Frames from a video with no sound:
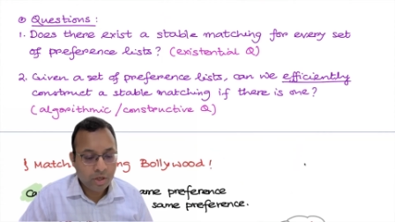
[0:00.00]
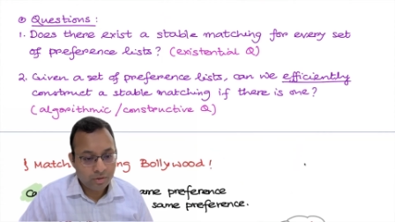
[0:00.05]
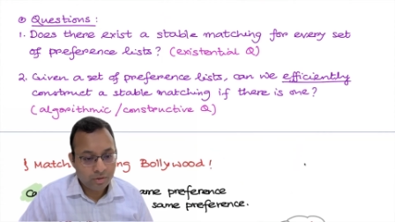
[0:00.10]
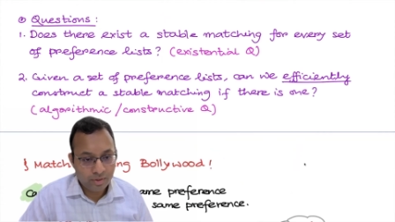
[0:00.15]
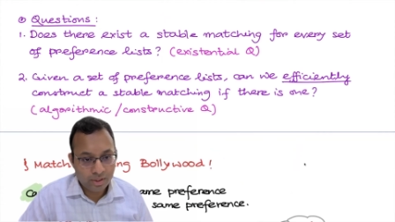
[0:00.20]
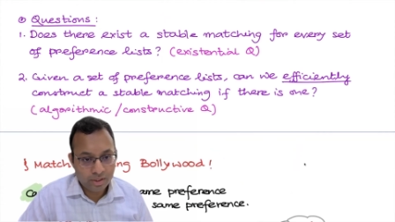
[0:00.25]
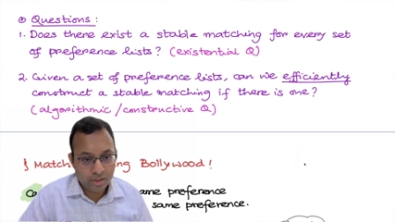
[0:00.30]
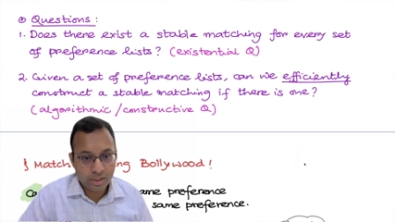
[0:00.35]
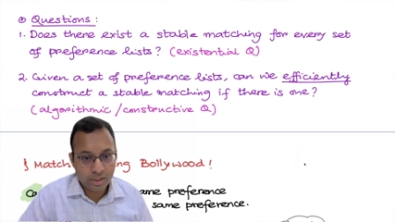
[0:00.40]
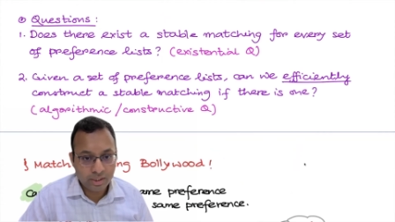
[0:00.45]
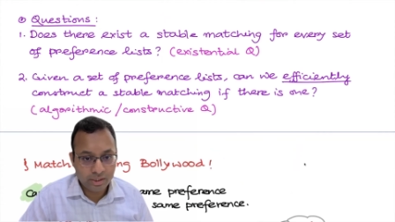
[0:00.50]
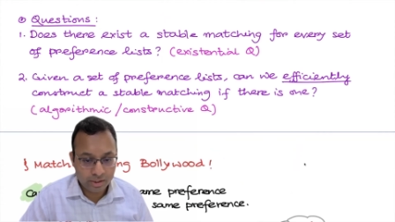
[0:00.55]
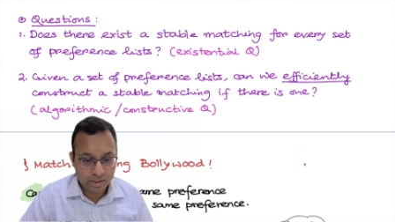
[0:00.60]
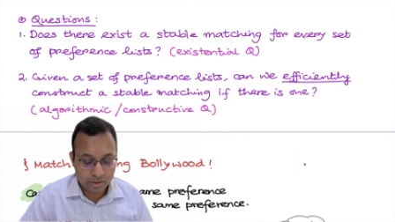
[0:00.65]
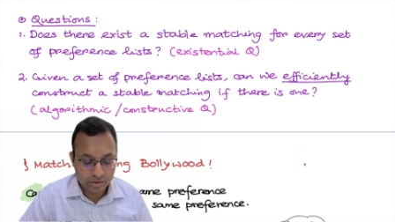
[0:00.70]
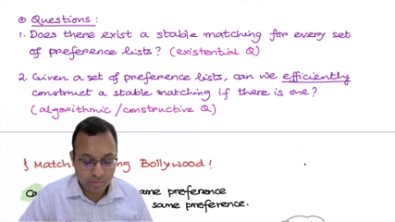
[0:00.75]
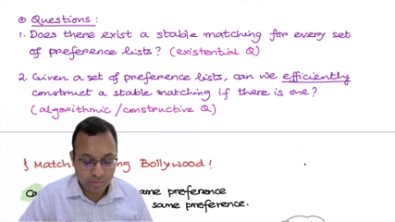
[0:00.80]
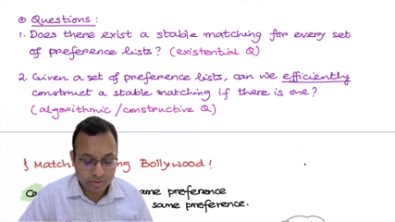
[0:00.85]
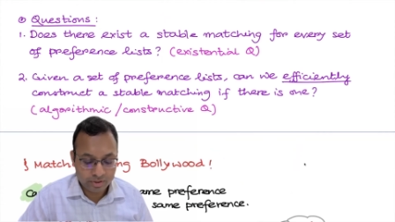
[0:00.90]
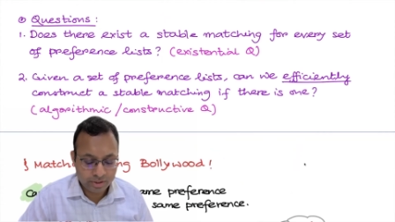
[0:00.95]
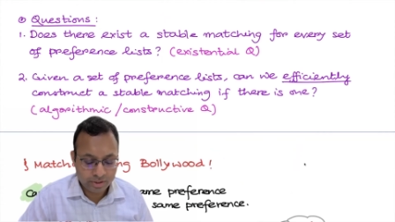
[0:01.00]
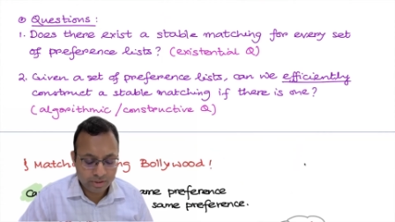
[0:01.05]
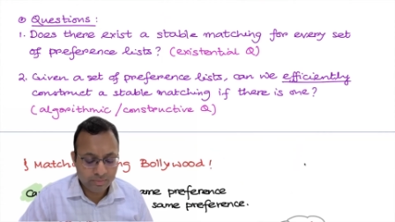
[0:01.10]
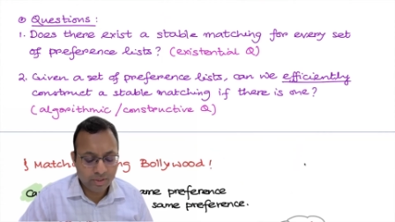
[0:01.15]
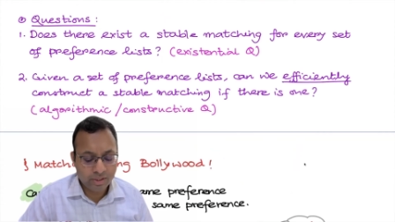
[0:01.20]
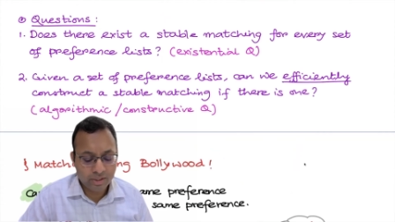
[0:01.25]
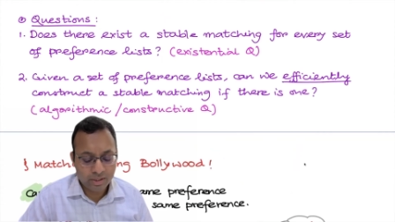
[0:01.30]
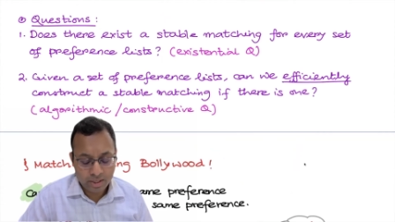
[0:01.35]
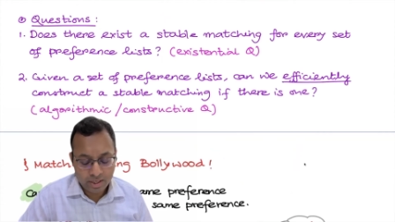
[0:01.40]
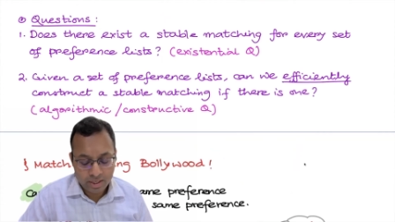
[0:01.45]
So we'll study this question,
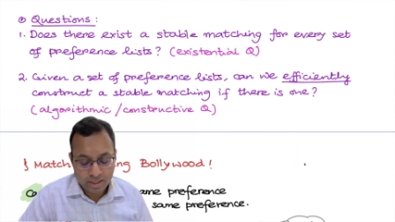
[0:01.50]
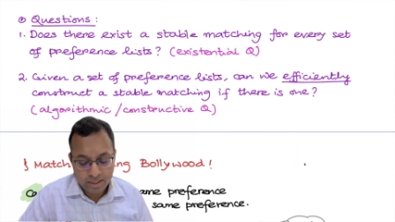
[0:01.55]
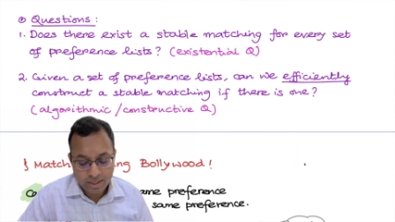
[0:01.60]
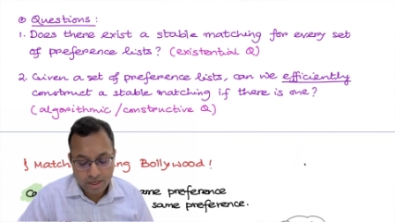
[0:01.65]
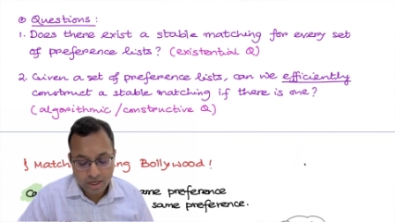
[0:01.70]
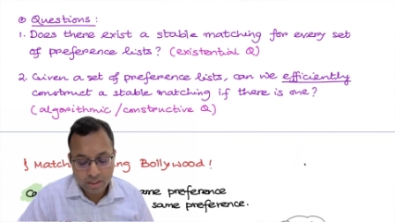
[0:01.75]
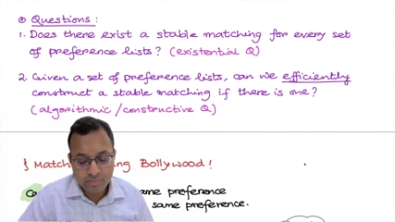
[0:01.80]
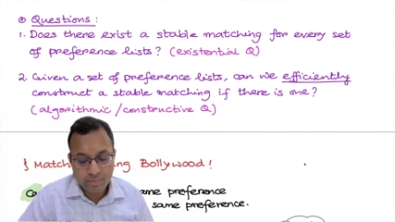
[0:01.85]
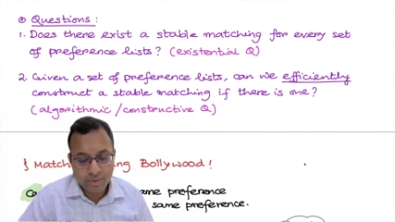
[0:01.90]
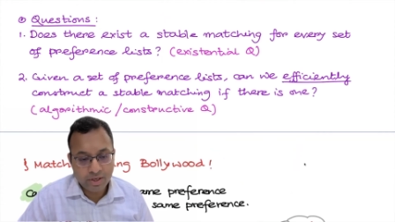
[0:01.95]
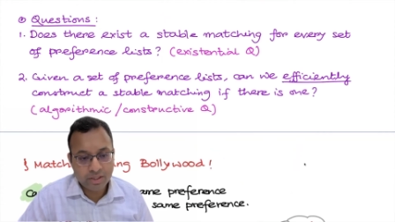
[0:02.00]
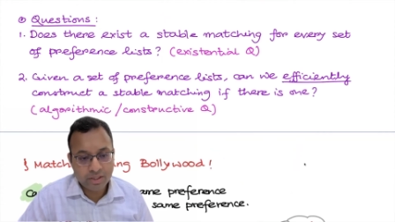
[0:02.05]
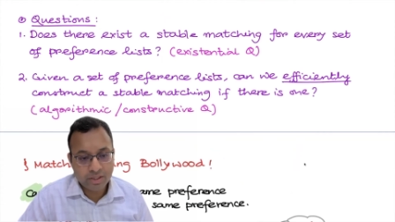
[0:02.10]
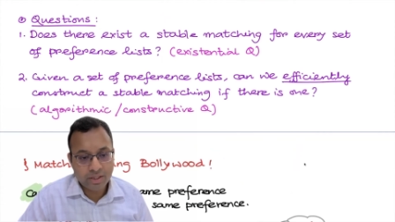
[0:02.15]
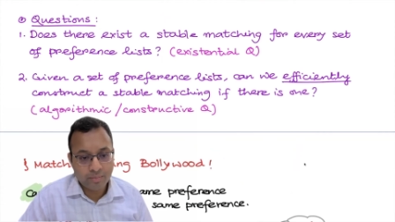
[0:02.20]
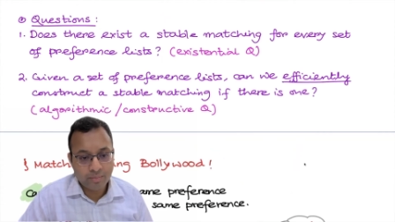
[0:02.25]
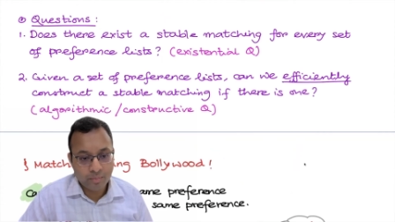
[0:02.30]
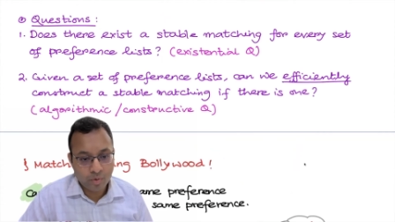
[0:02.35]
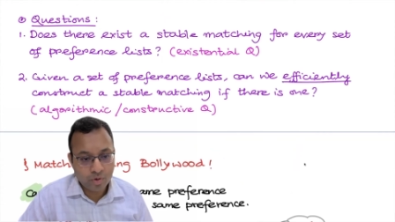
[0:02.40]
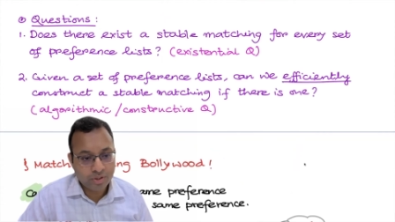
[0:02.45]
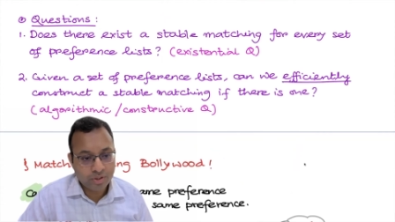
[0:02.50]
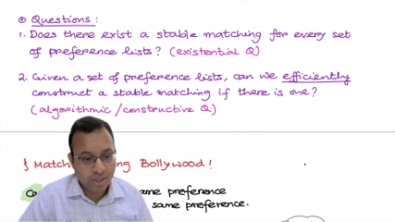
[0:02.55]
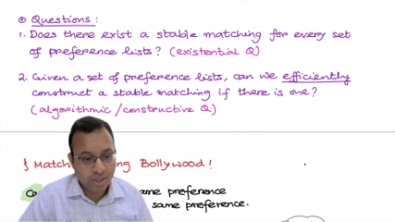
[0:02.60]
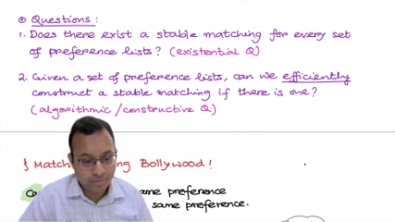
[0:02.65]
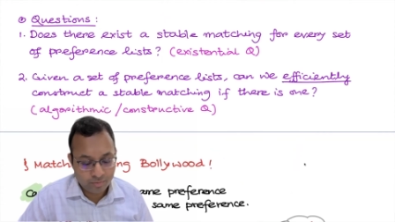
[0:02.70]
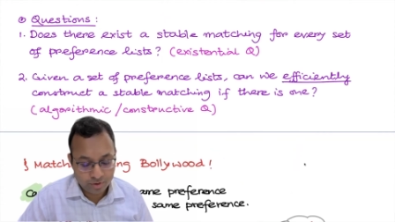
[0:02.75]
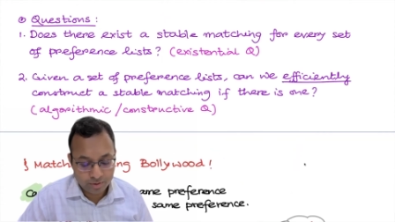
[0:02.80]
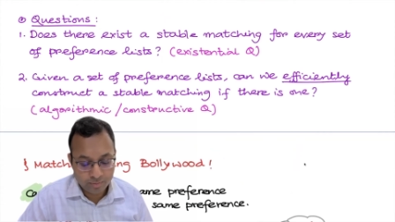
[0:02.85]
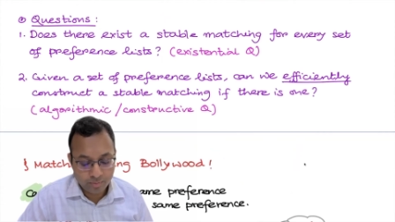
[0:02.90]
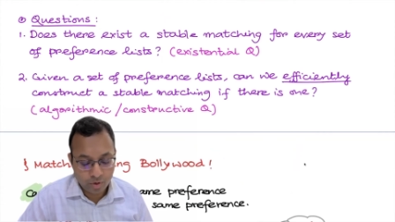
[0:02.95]
but let's spend some more
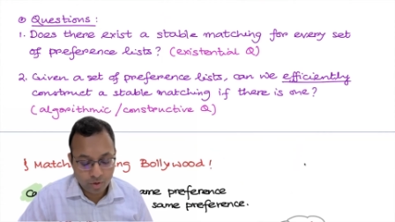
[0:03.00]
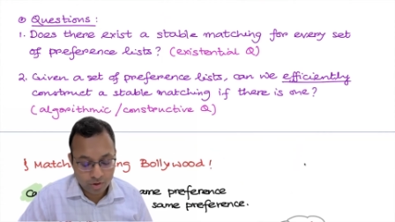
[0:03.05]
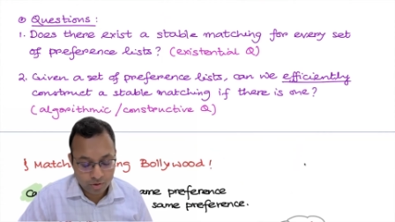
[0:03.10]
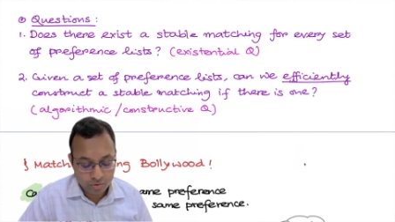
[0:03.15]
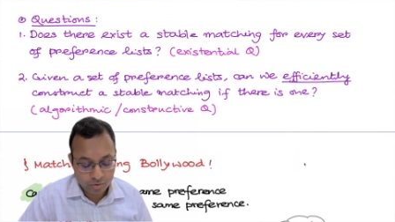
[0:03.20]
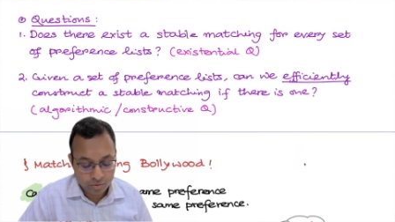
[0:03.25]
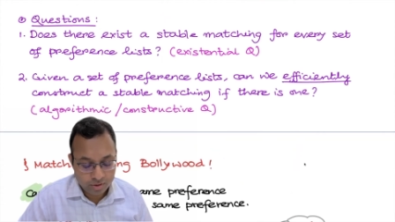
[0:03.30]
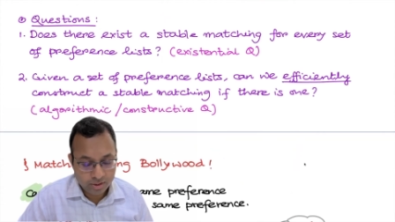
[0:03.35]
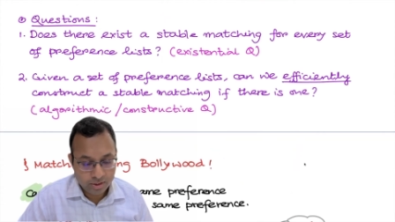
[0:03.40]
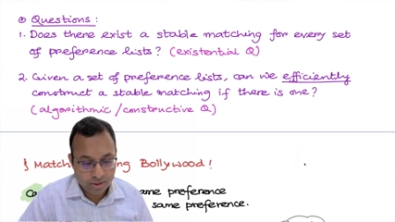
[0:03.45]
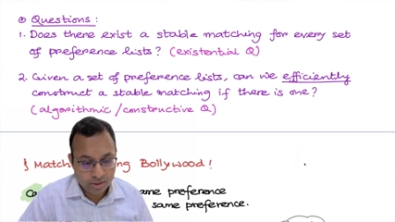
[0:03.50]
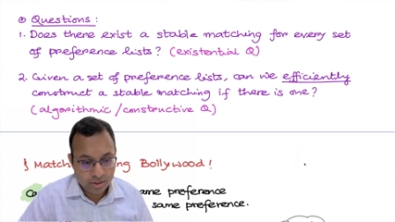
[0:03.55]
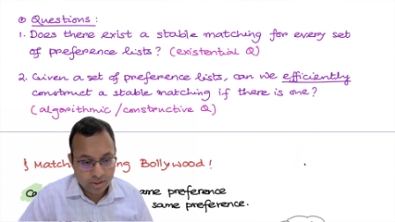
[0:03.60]
time with Bollywood